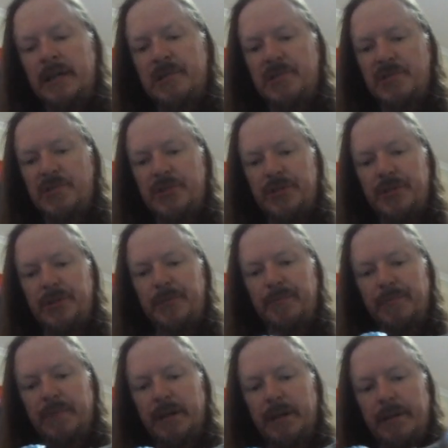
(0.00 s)
So
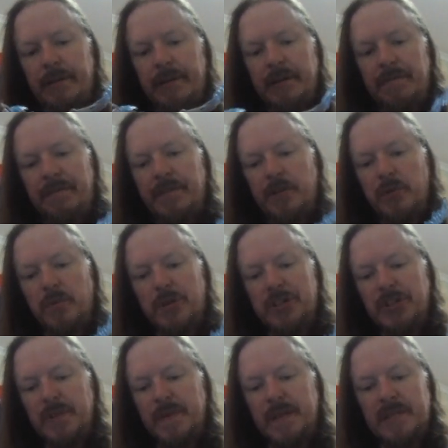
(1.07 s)
if you're
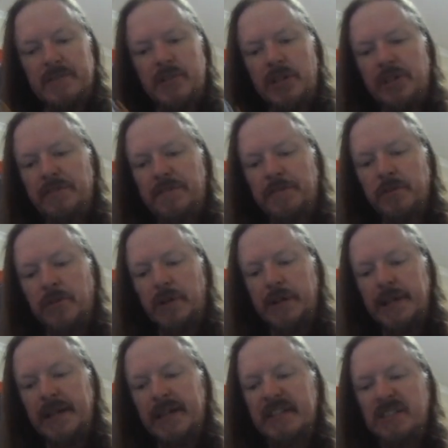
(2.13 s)
watching this and you've got
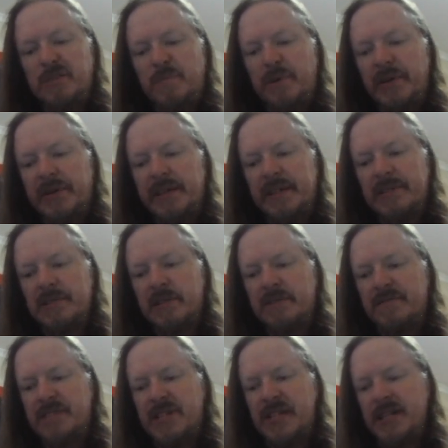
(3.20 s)
experience
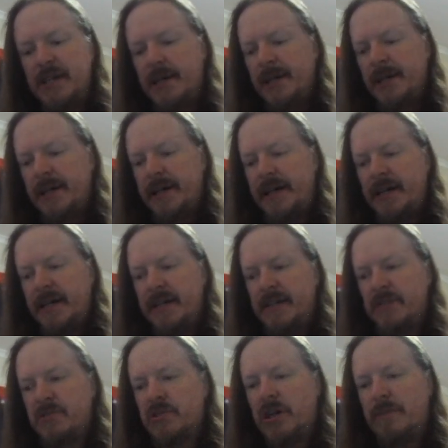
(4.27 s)
of seeing a
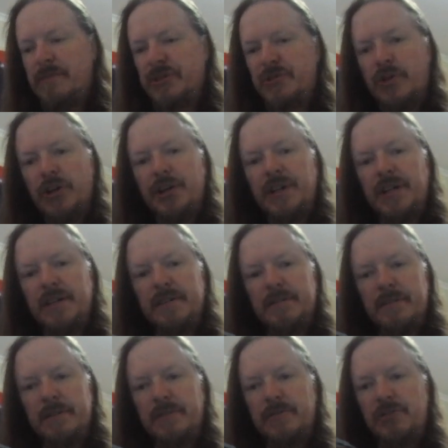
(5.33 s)

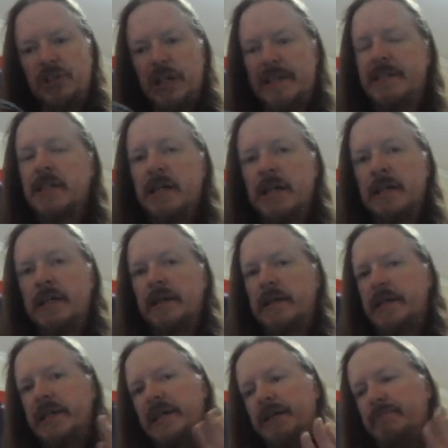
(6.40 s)
Cybertronian jet,
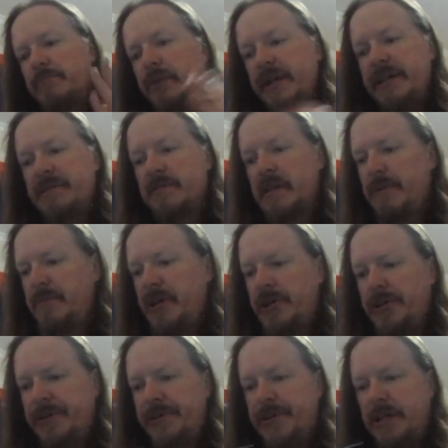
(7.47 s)
please let me
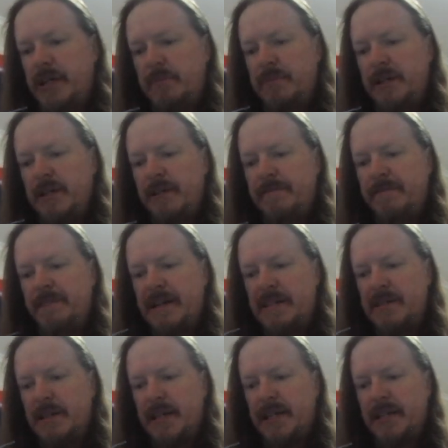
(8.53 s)
know. I'd be
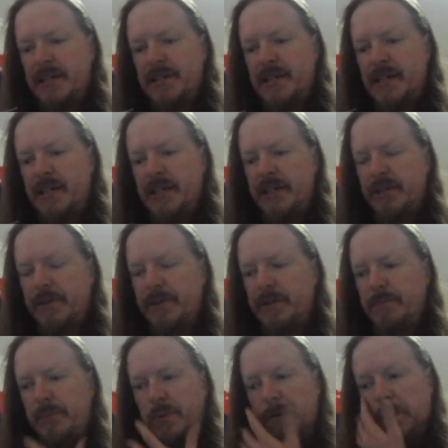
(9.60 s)
fascinated to hear your
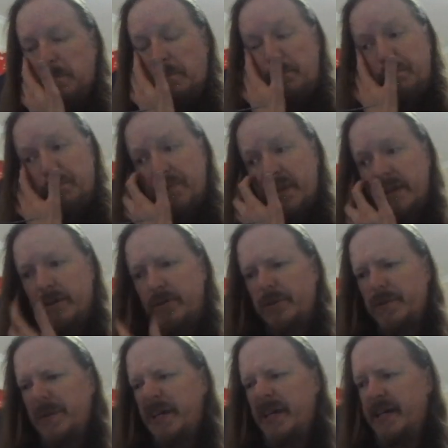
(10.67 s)
input
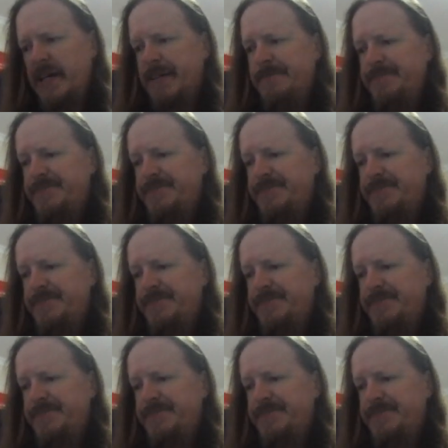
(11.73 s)
on there.